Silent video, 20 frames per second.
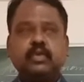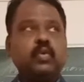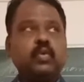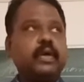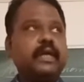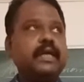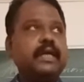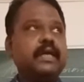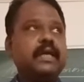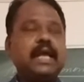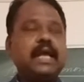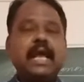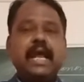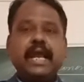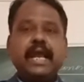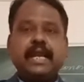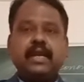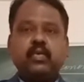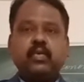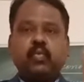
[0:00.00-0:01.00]
okay,
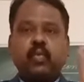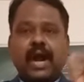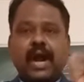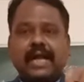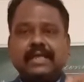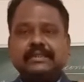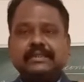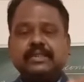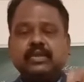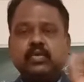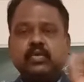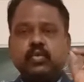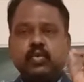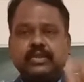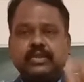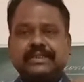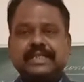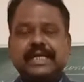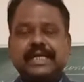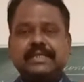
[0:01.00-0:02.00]
and what
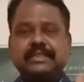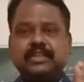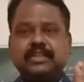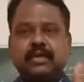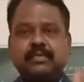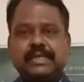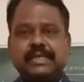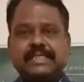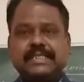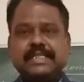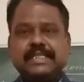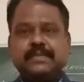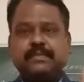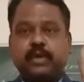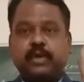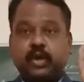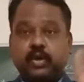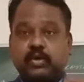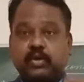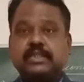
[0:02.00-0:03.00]
goods and services
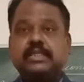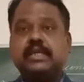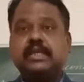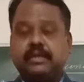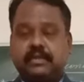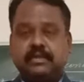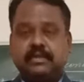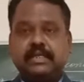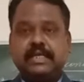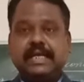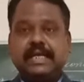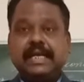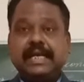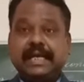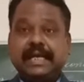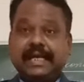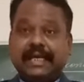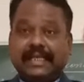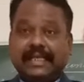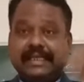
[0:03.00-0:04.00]
produced
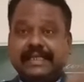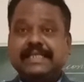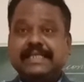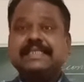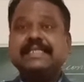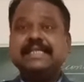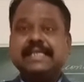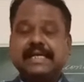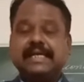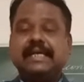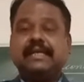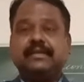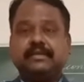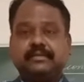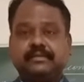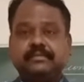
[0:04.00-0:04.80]
in this year